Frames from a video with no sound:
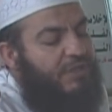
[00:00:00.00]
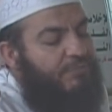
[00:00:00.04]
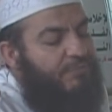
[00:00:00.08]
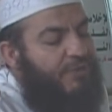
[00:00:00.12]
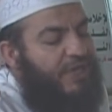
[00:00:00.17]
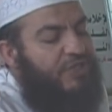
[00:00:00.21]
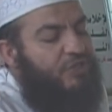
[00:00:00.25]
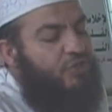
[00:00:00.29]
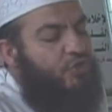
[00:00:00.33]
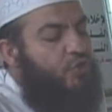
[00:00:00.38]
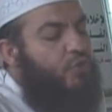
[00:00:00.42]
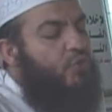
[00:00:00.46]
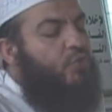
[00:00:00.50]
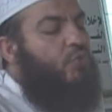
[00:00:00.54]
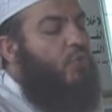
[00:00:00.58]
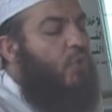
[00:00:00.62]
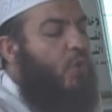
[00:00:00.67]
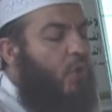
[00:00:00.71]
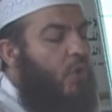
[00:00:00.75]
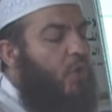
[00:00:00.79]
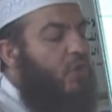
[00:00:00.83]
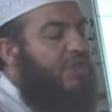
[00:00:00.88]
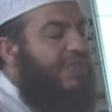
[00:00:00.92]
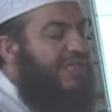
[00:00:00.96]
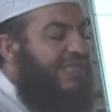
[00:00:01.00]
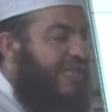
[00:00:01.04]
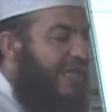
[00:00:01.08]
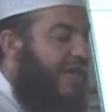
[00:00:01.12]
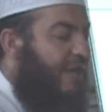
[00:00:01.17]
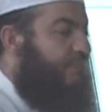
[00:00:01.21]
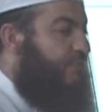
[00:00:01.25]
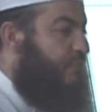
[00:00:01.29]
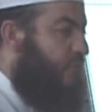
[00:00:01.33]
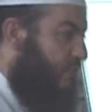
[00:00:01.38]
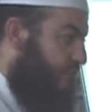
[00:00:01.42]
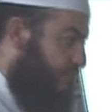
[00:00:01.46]
my 2 old
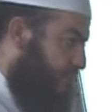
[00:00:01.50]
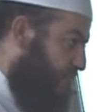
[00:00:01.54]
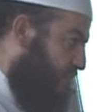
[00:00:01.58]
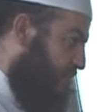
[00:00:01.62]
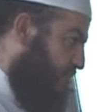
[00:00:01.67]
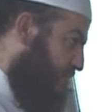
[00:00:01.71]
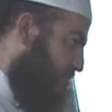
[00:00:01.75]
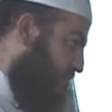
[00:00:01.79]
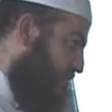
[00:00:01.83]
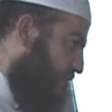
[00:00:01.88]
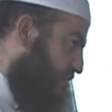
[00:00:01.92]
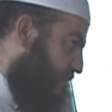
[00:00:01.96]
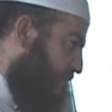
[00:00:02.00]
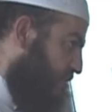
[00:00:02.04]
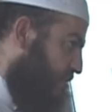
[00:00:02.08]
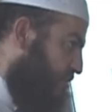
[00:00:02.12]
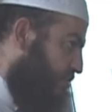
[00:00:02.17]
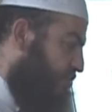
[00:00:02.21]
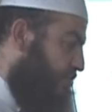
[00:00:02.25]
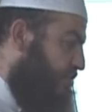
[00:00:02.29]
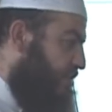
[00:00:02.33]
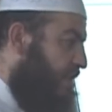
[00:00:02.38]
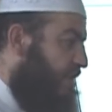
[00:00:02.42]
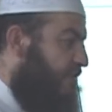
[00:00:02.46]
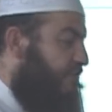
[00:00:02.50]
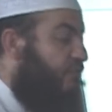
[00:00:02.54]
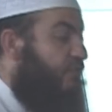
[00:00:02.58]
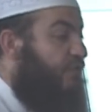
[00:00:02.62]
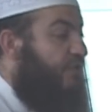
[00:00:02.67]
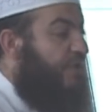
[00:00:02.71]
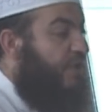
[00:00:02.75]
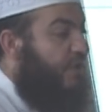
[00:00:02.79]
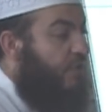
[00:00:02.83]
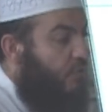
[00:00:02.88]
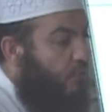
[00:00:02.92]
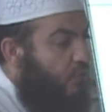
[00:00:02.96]
laptops,
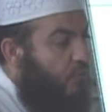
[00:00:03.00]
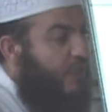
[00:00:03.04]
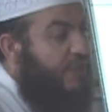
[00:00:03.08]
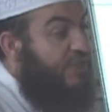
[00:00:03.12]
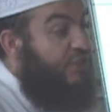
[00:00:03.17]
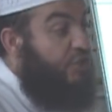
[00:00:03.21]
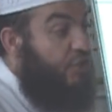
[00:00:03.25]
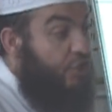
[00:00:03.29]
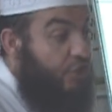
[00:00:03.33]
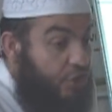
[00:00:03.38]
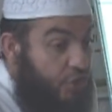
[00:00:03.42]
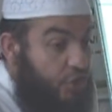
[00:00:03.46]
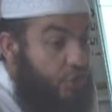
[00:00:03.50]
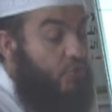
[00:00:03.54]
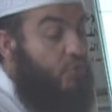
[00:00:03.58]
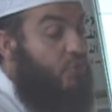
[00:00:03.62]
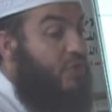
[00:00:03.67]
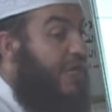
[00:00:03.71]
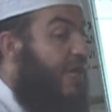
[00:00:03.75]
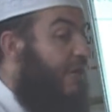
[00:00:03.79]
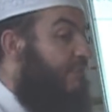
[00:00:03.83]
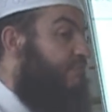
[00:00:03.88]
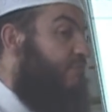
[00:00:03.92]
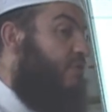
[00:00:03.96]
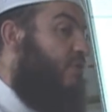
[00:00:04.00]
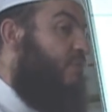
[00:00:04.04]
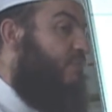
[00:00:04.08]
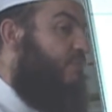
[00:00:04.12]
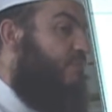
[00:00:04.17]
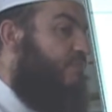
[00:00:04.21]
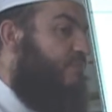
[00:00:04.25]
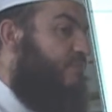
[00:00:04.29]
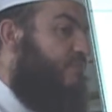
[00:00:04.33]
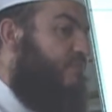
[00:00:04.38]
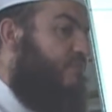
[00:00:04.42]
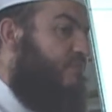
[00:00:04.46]
for 1 new
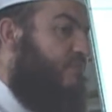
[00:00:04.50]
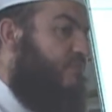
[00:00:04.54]
laptop?